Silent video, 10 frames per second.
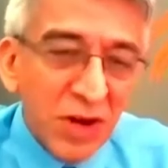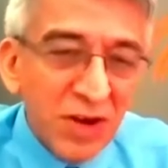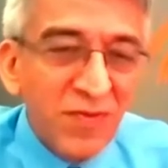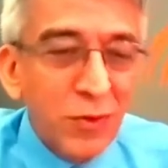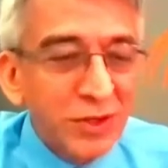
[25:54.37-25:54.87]

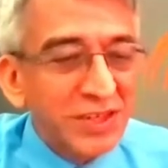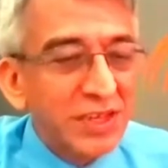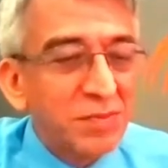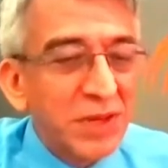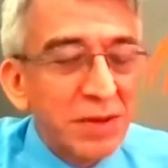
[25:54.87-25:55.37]
workforce
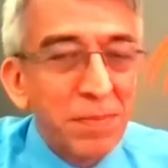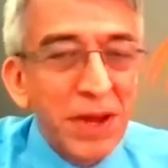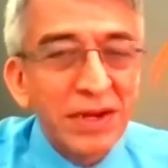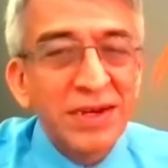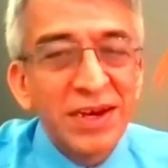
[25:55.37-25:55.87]
has been
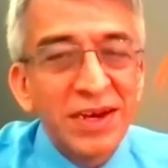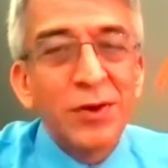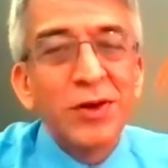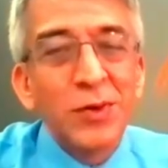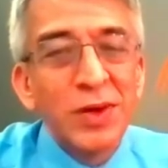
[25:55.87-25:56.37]
impacted,
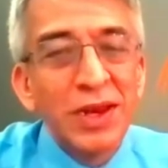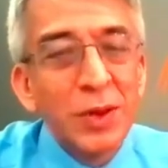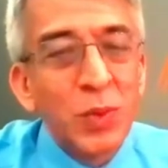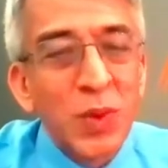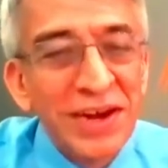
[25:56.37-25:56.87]
and not
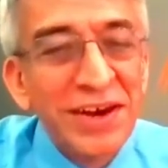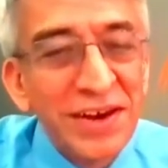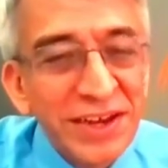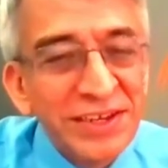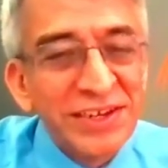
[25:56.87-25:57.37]
only in one
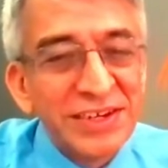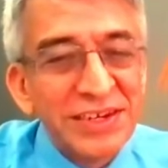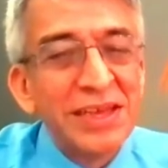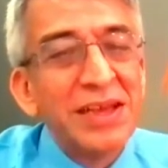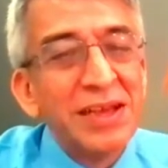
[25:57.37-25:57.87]

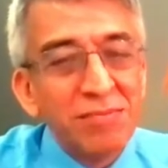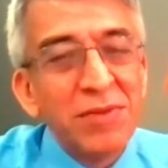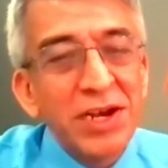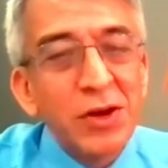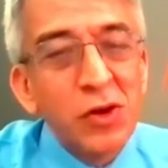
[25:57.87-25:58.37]
region,
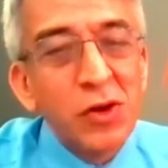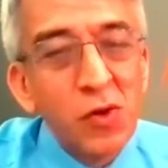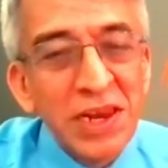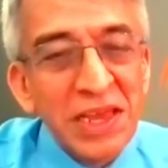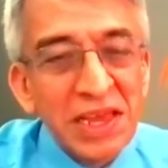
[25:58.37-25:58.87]
but
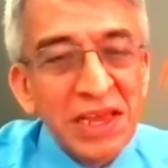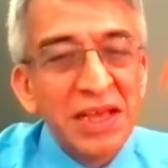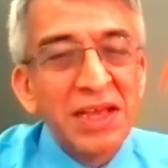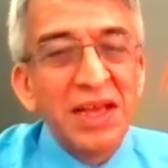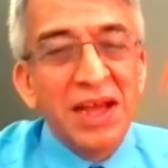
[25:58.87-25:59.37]

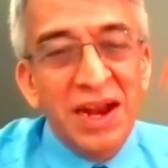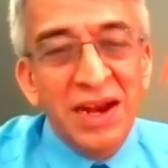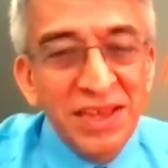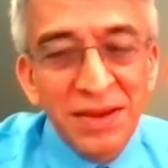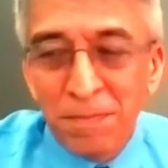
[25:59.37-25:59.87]
globally.
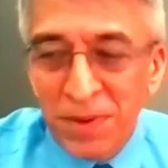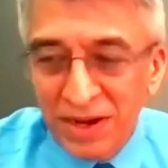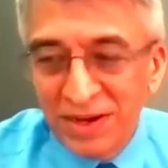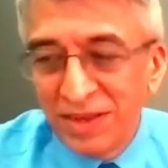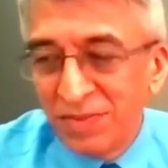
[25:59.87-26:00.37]
And the
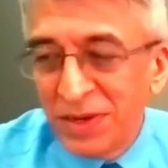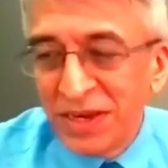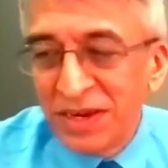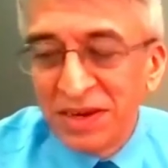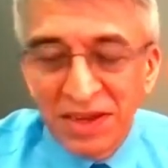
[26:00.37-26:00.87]
impact has
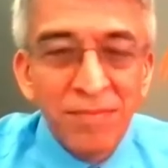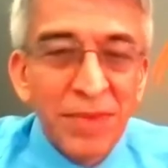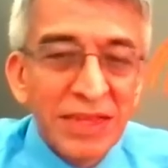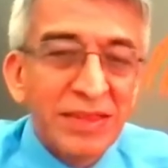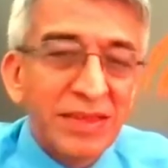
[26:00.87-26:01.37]
been
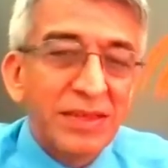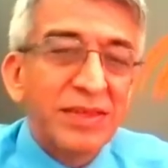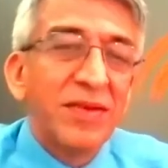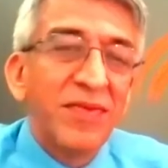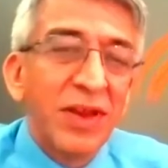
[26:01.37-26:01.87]

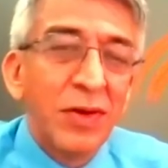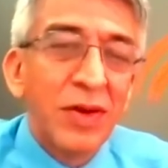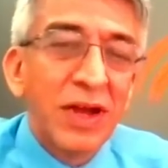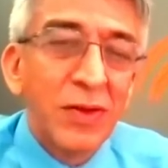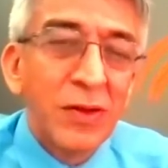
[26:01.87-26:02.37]
immense. If you look